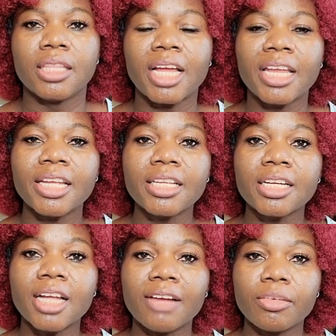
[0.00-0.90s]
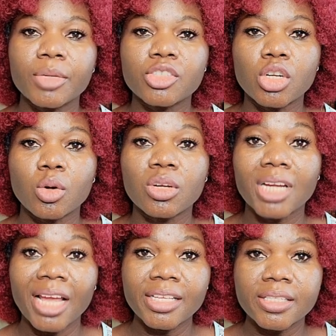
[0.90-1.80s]
The Canadian government
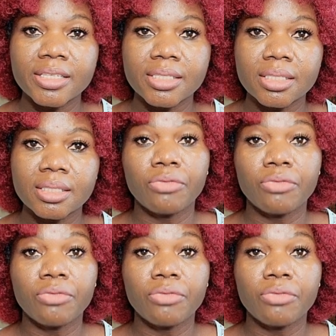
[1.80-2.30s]
recognizes